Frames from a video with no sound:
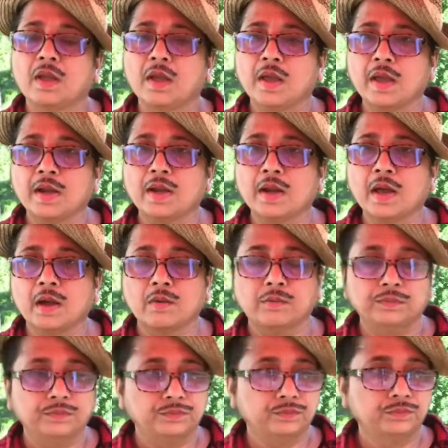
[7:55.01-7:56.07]
And now
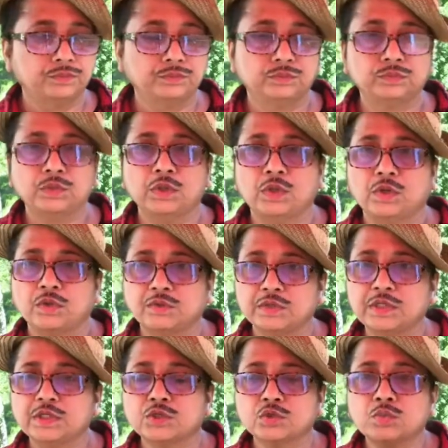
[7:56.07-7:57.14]

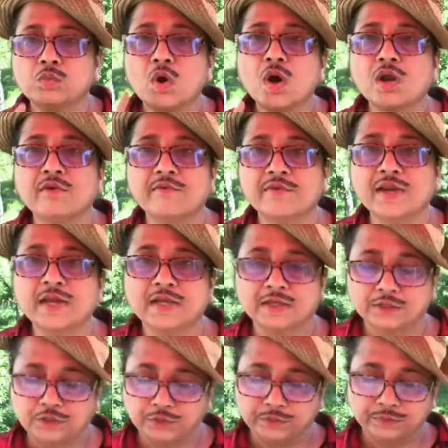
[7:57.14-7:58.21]
this small
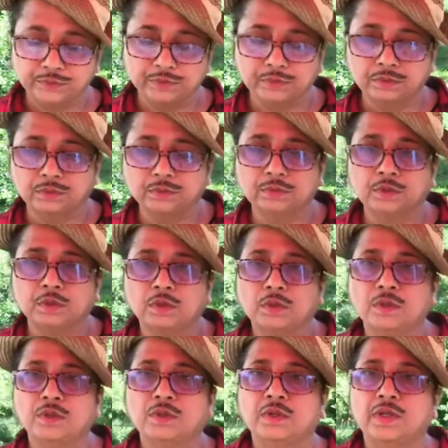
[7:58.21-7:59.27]
village
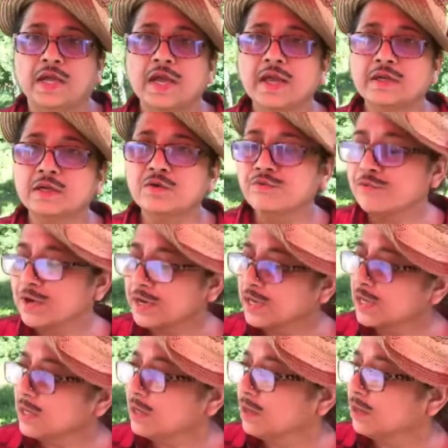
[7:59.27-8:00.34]
had a very